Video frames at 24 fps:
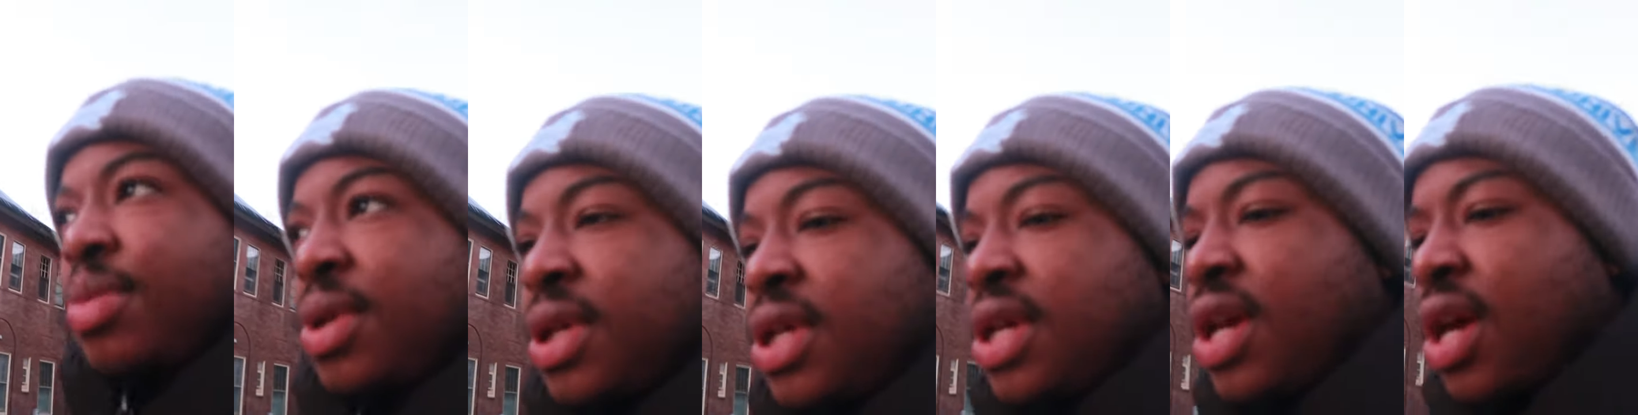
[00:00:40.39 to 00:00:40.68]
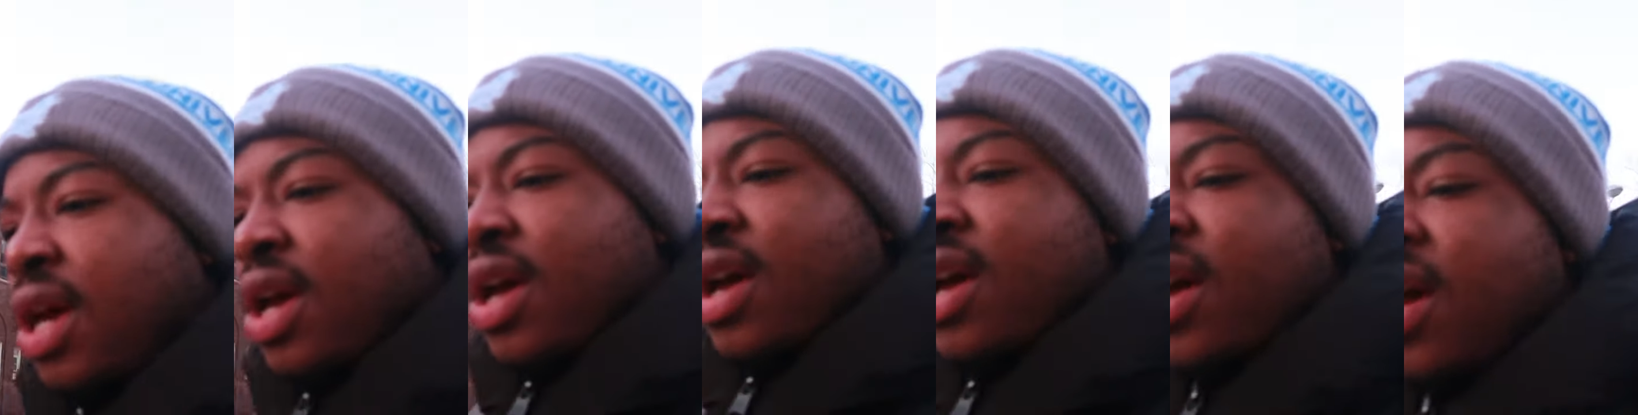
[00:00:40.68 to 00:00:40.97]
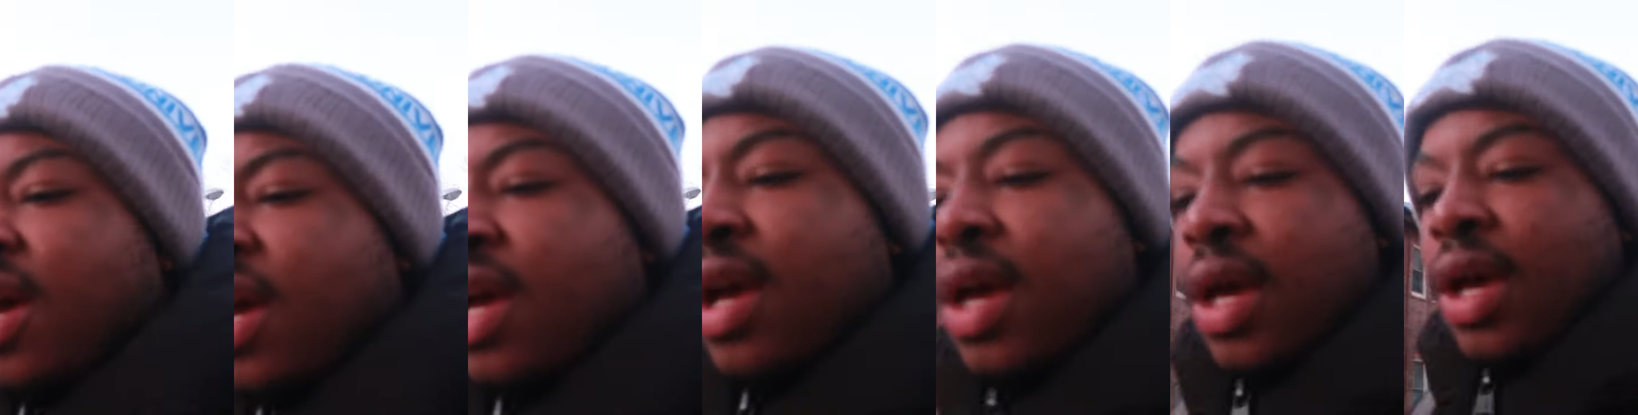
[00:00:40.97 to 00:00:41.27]
be
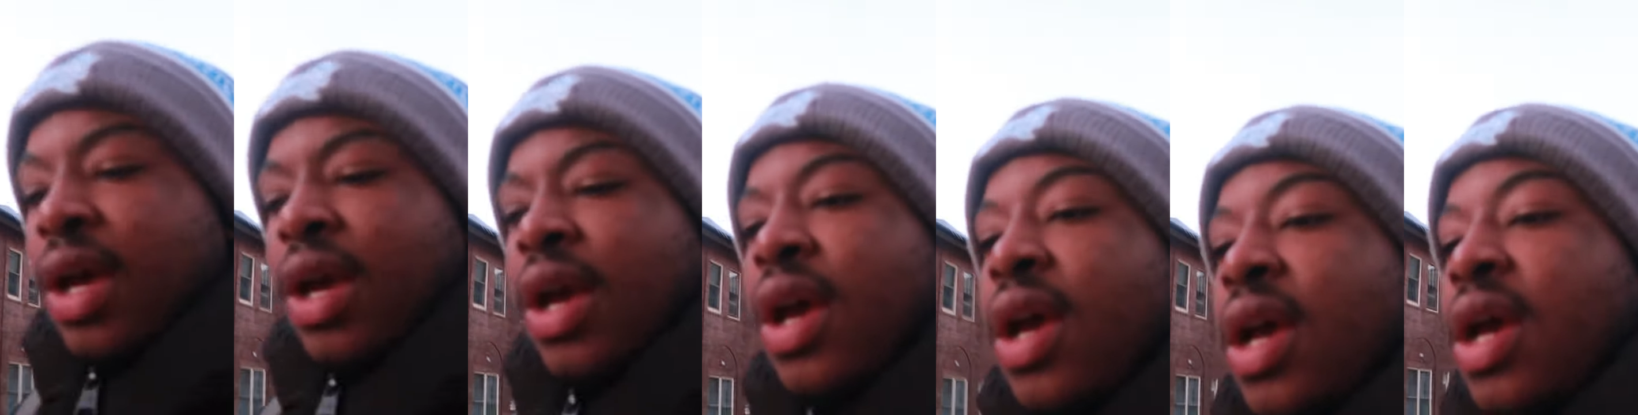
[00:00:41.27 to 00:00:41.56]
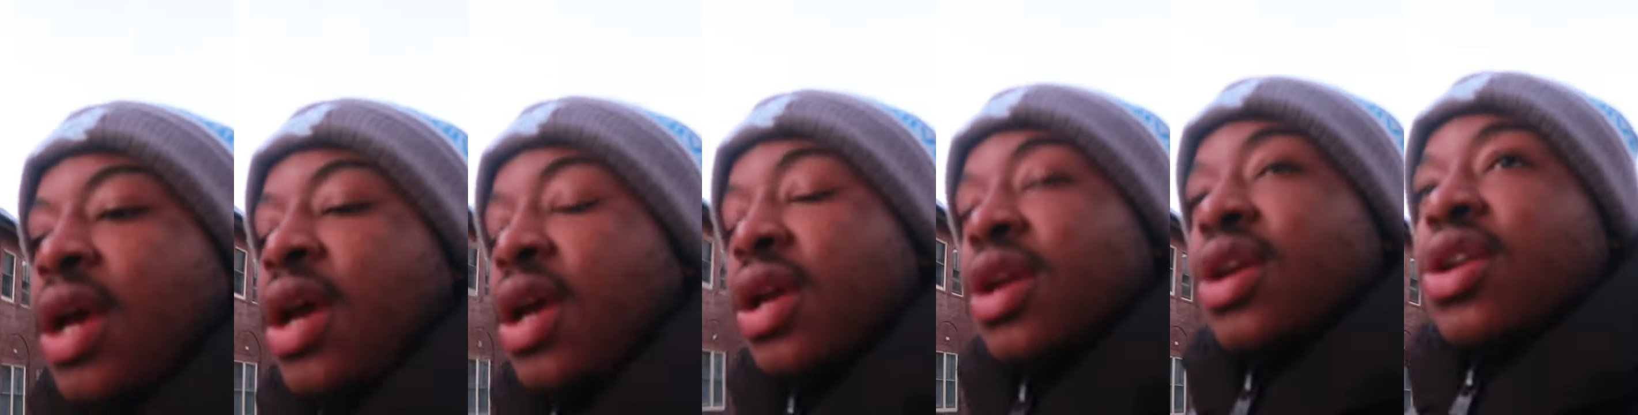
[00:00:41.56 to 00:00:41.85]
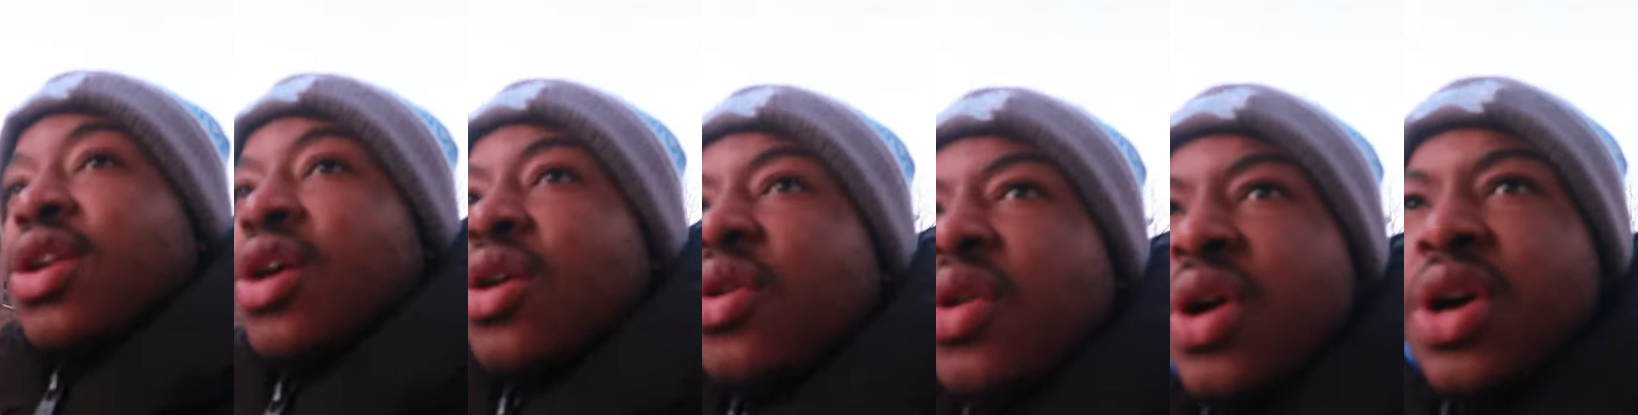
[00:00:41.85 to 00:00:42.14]

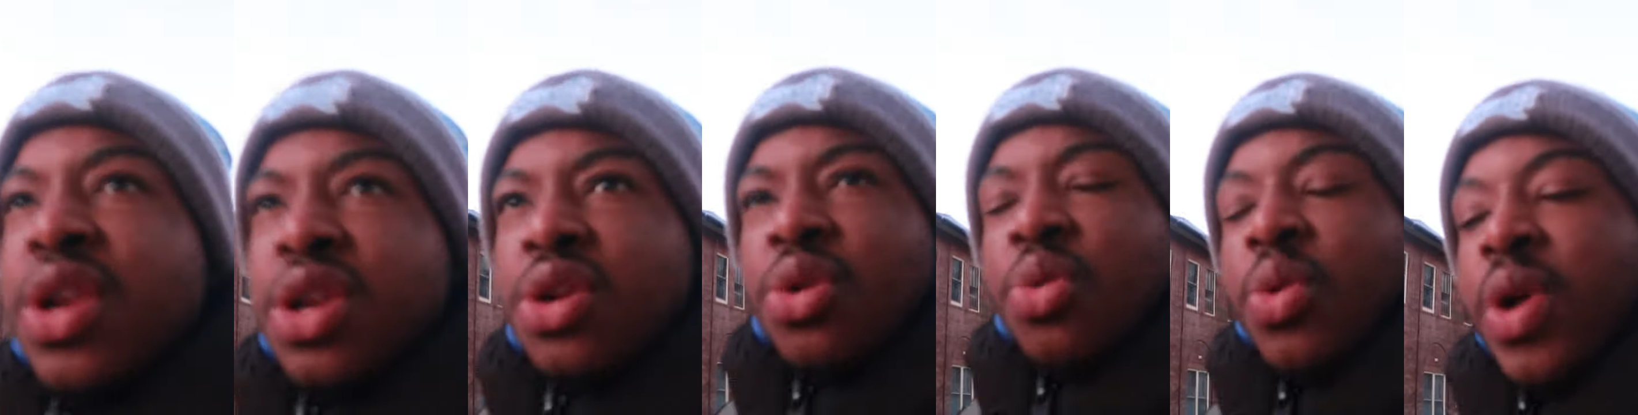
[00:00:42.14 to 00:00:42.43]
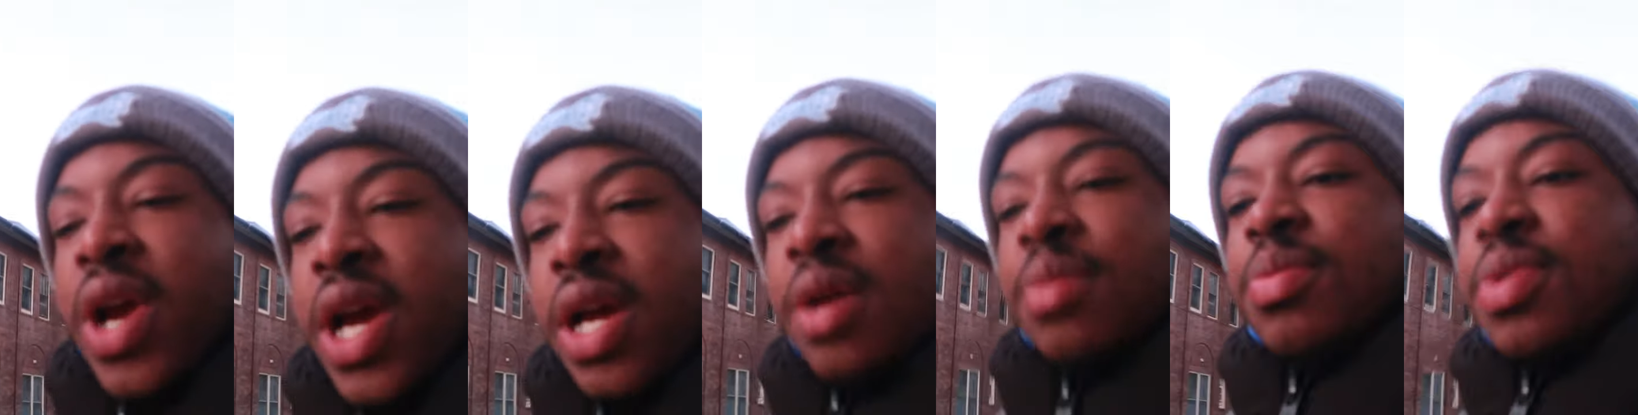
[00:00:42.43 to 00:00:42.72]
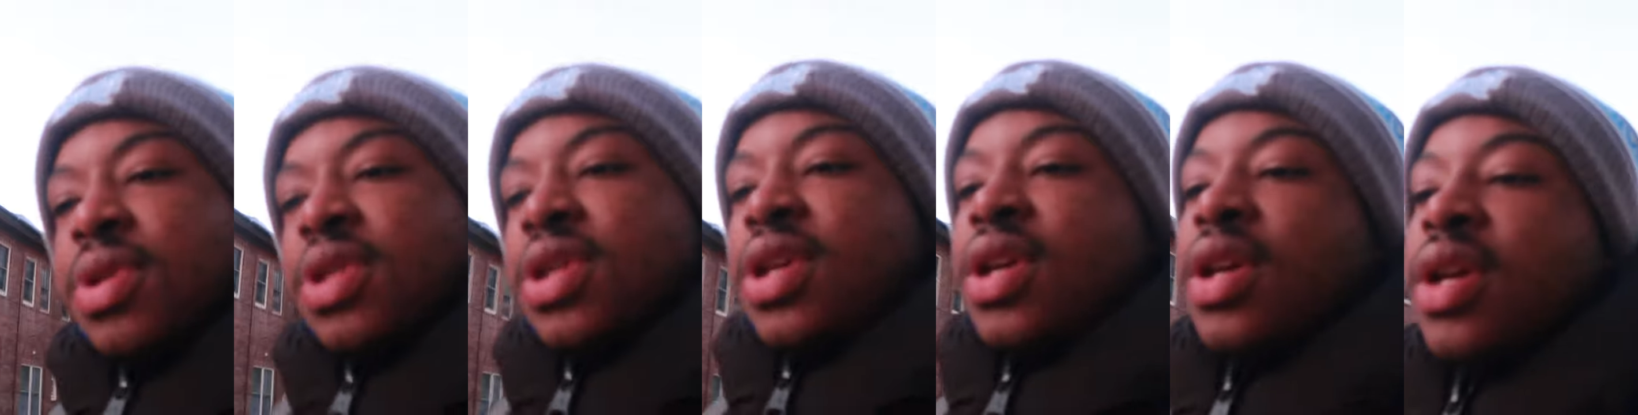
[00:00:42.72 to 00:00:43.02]
you know, under
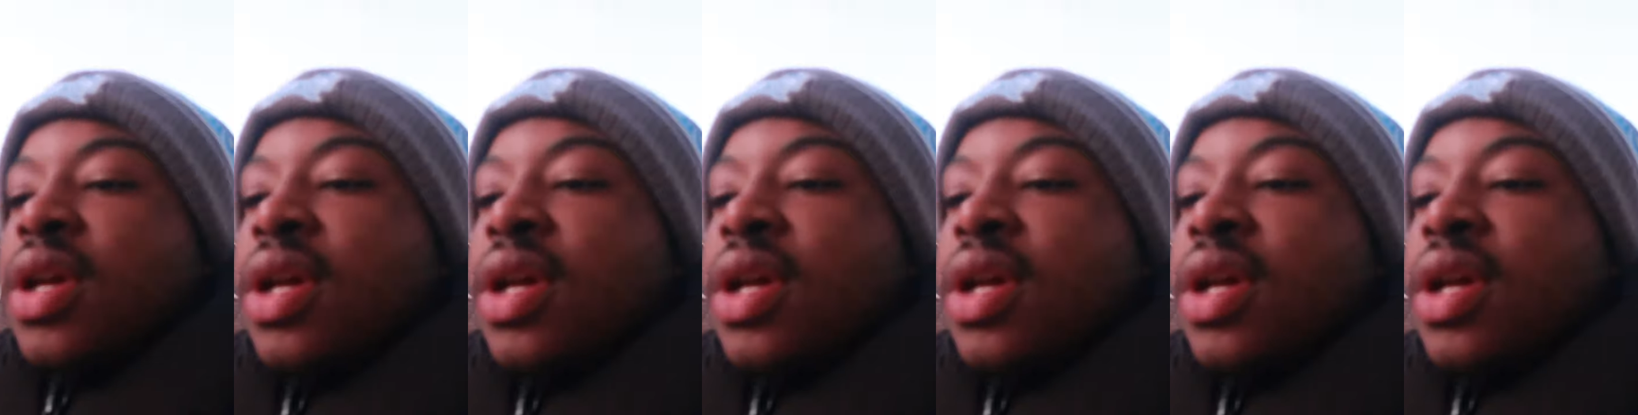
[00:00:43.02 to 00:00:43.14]
wraps